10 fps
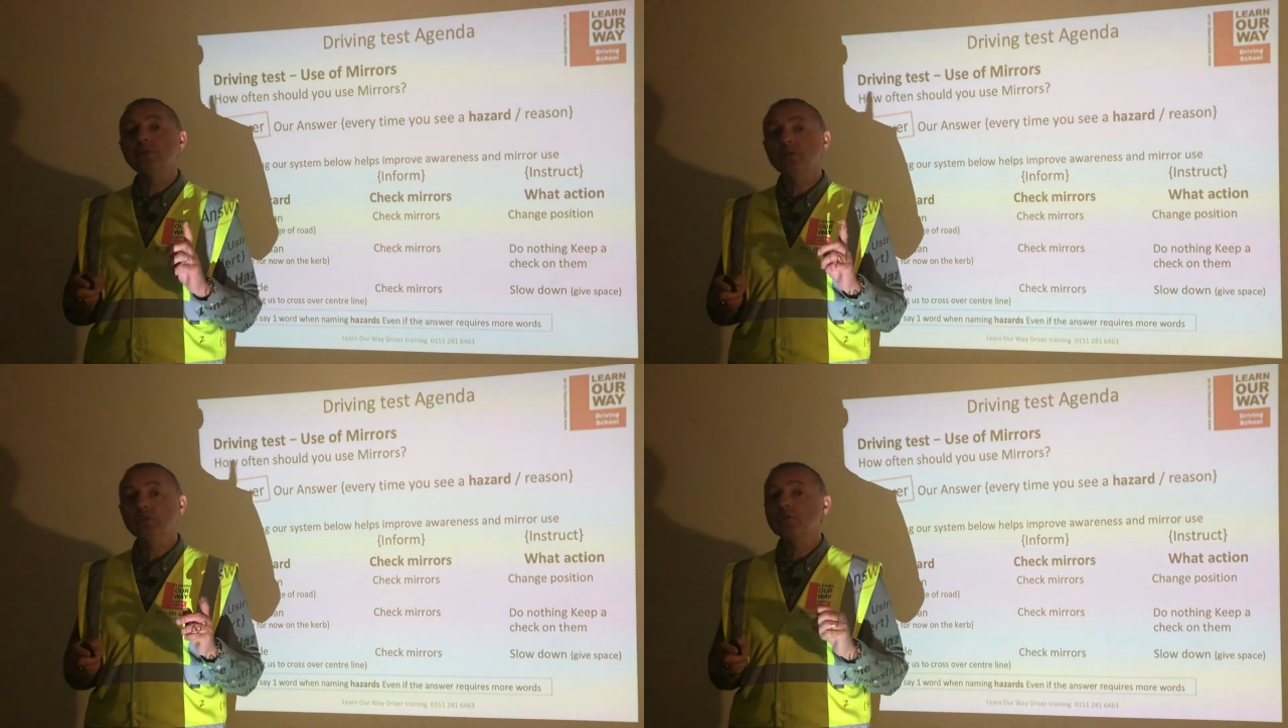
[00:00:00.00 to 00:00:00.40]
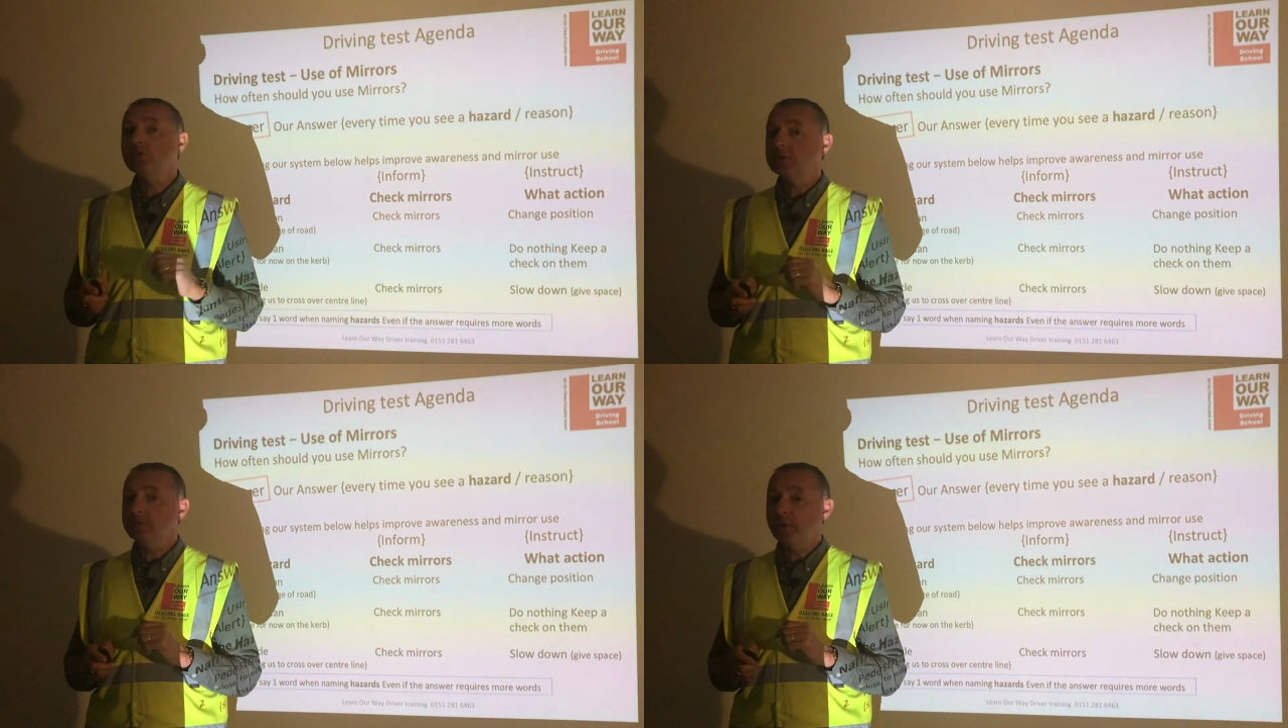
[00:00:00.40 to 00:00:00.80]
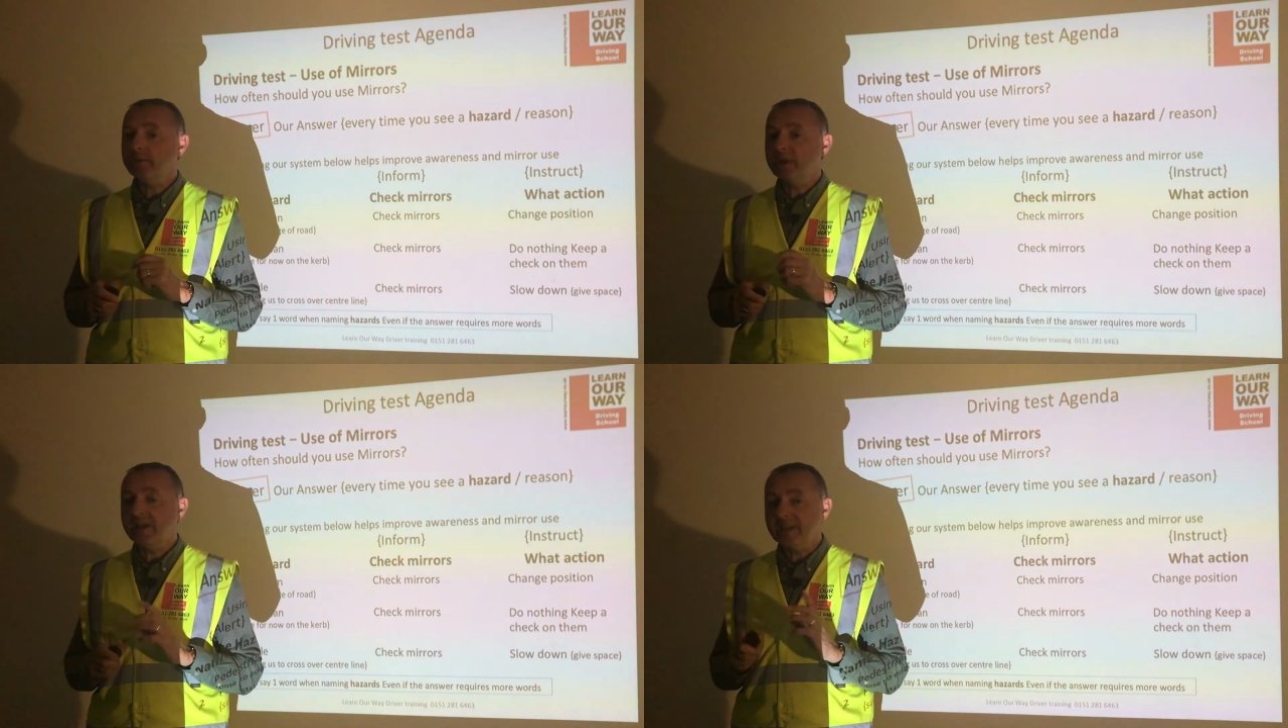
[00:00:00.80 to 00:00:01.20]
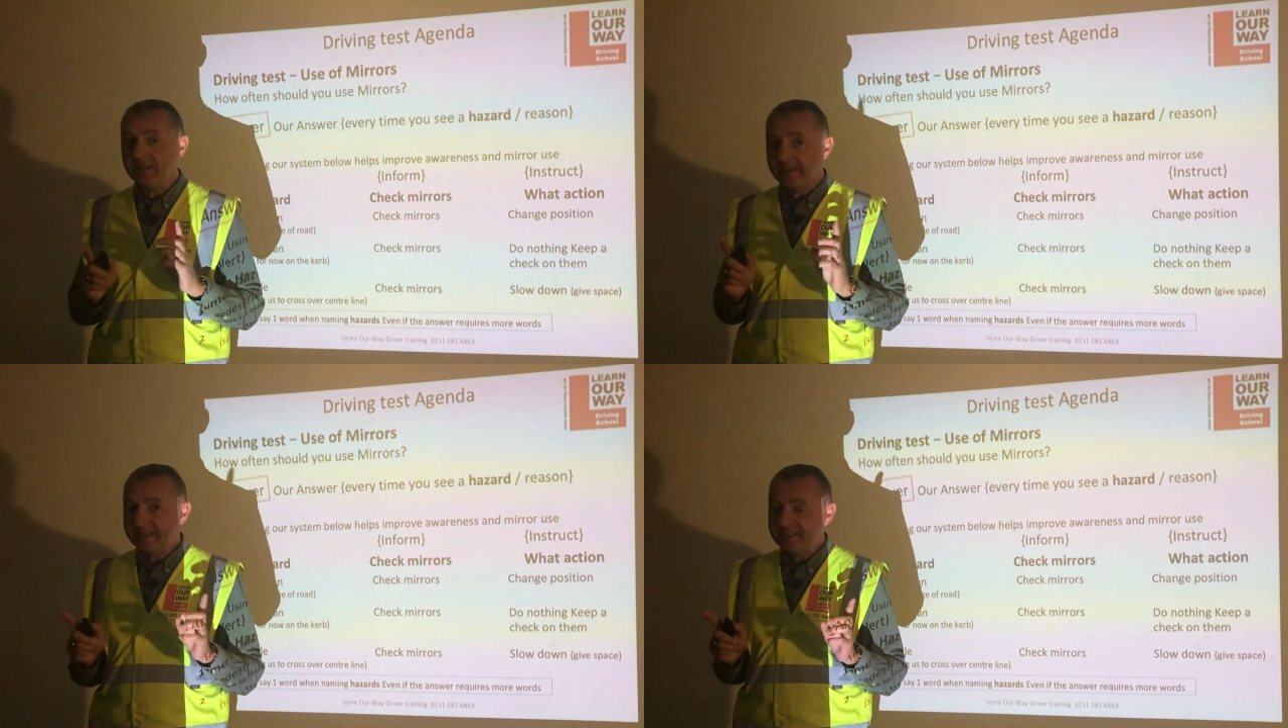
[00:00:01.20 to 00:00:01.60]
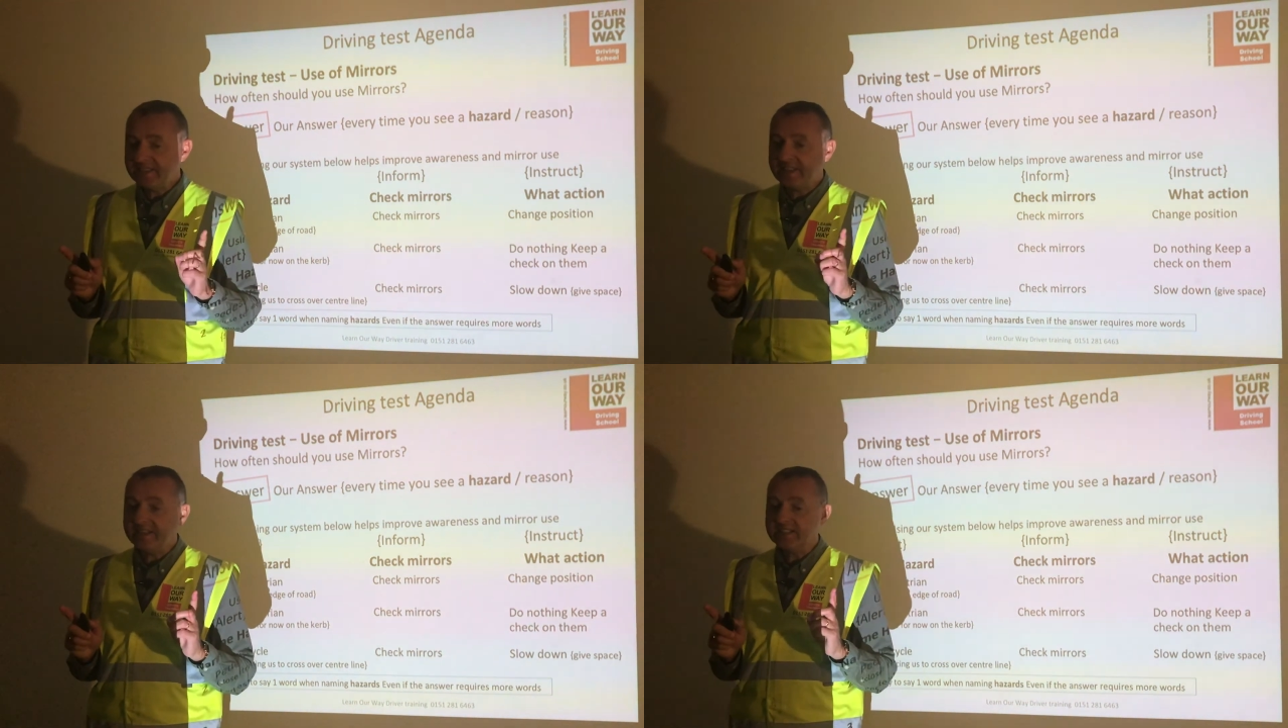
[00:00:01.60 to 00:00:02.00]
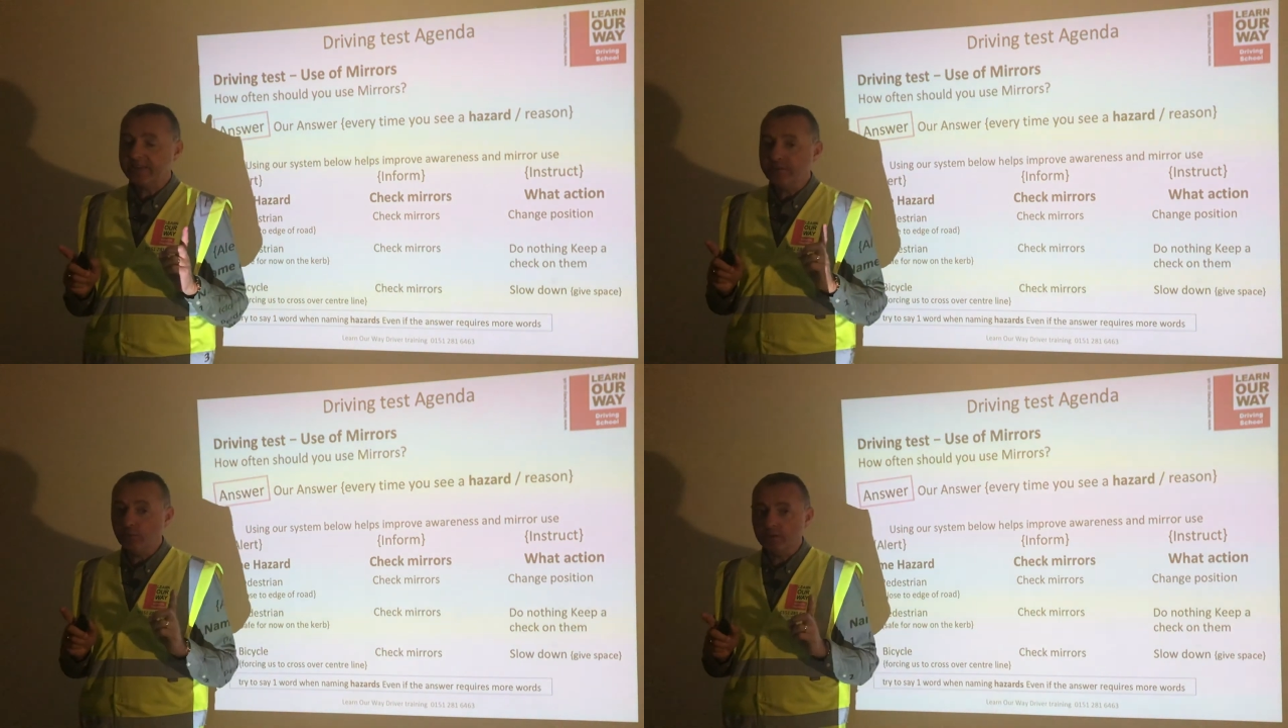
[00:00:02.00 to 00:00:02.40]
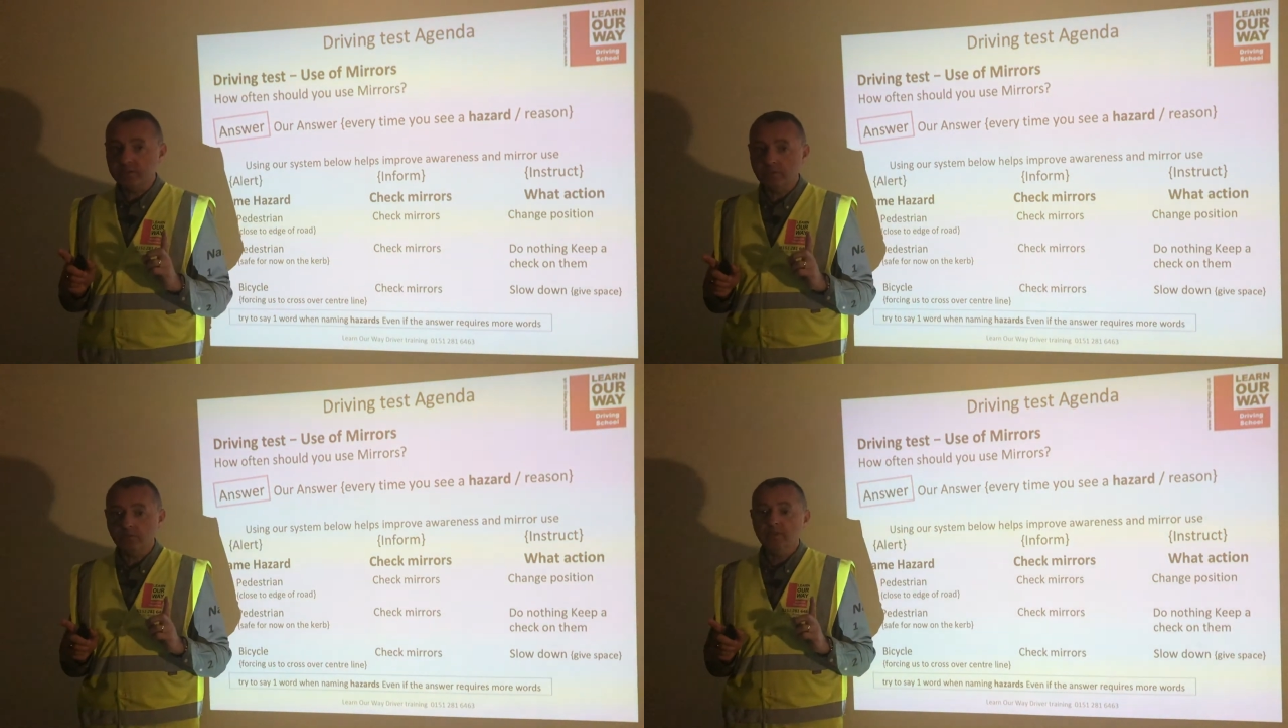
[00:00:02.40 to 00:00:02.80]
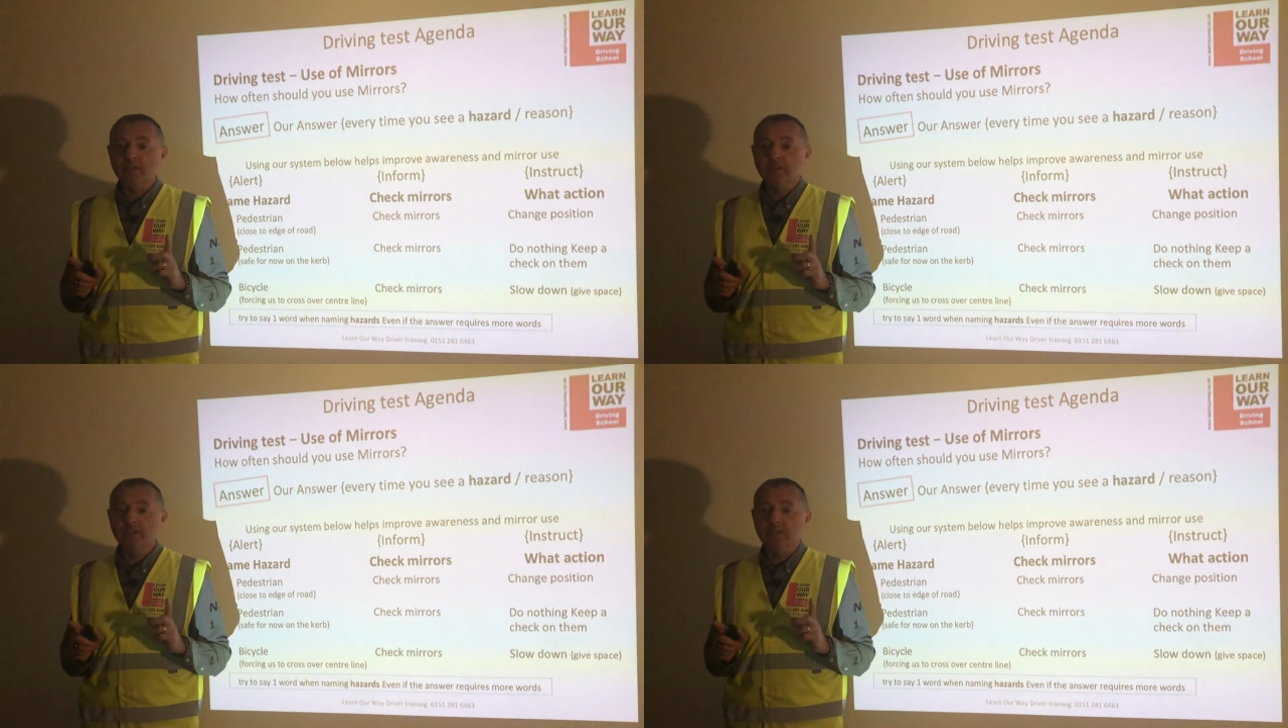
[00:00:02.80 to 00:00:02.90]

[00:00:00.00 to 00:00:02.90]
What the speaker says: discussion about that at a later date if you want to,